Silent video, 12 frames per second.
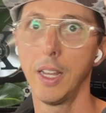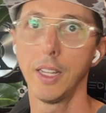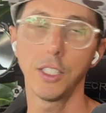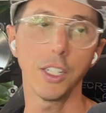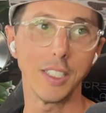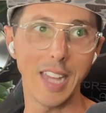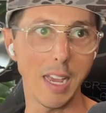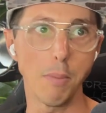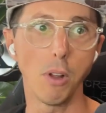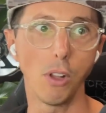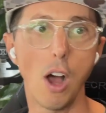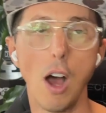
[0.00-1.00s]
it's going to take them
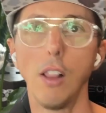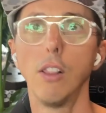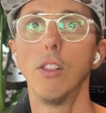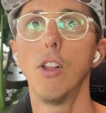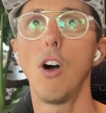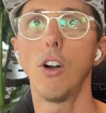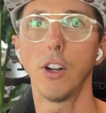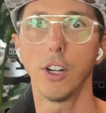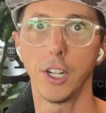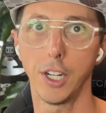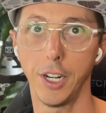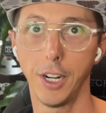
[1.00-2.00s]
a lot
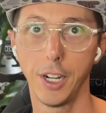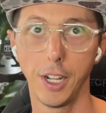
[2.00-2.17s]
longer